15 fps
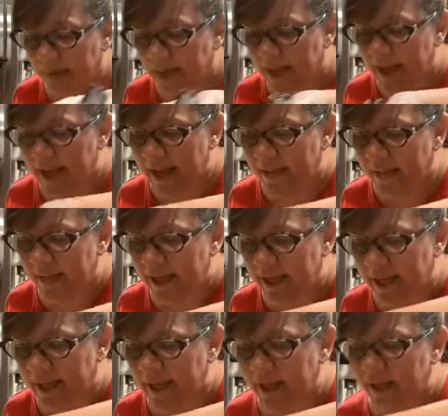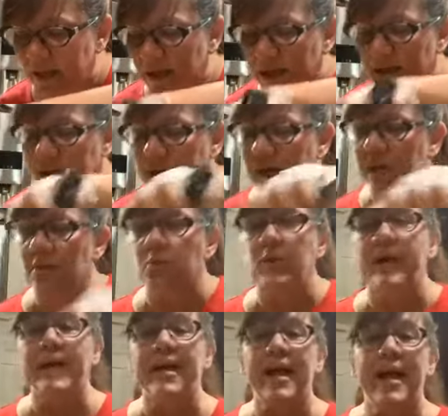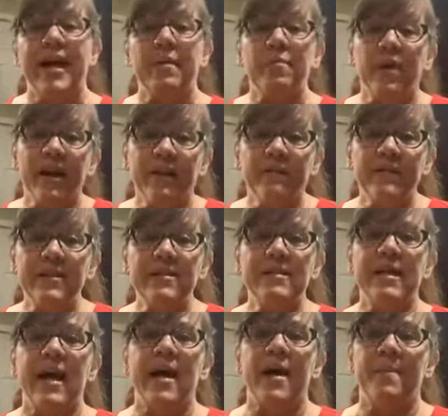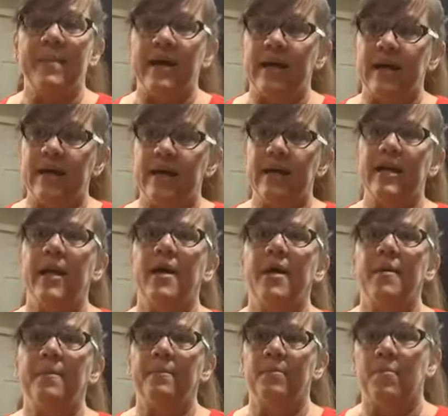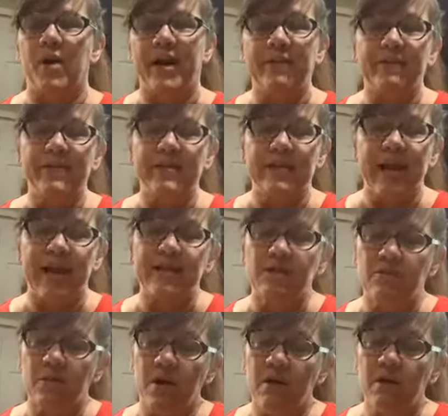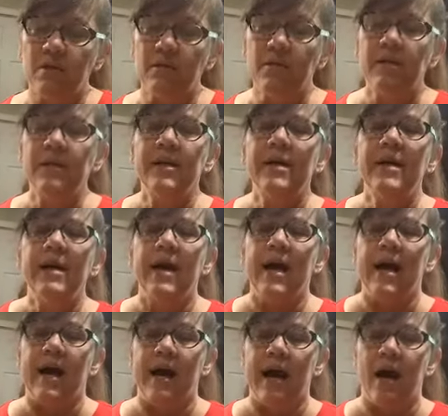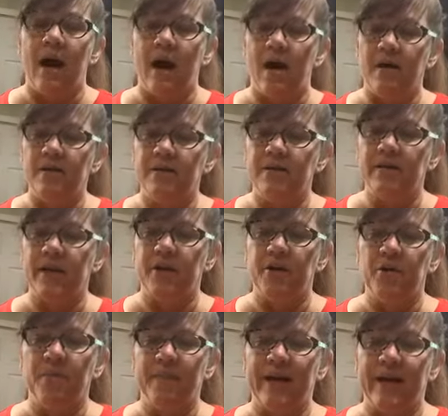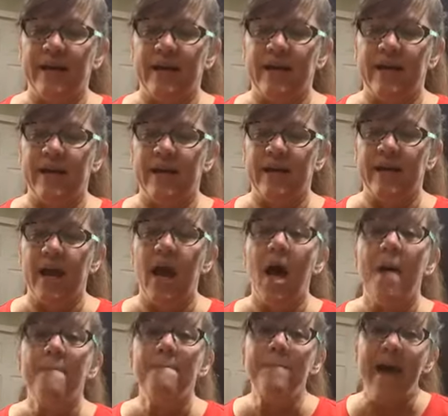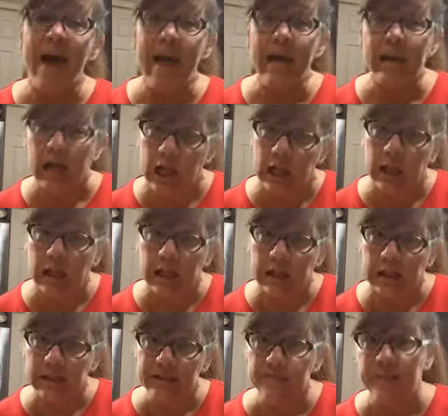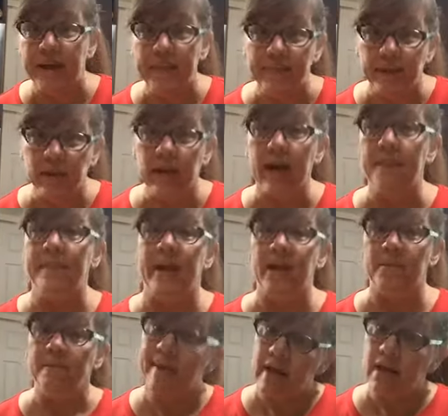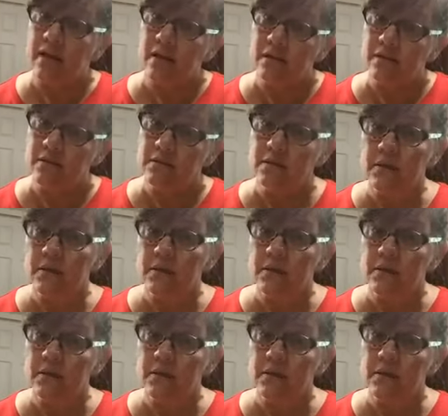And then we had breakfast. I made a breakfast casserole. I also made bagels, people. I made bagels.